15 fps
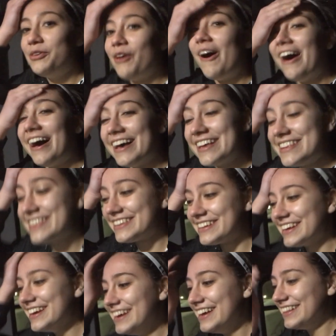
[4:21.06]

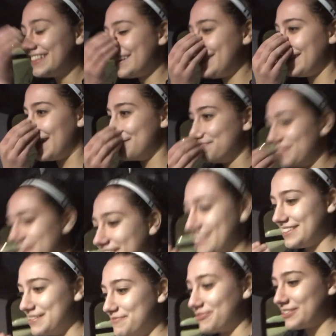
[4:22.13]
lost the
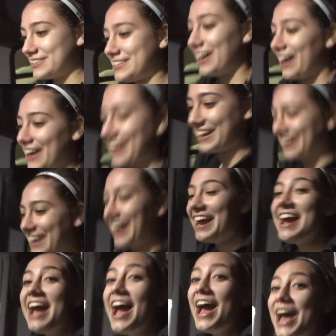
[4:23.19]
championship for soccer.
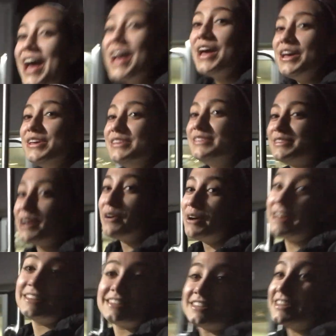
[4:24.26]
Really? So it's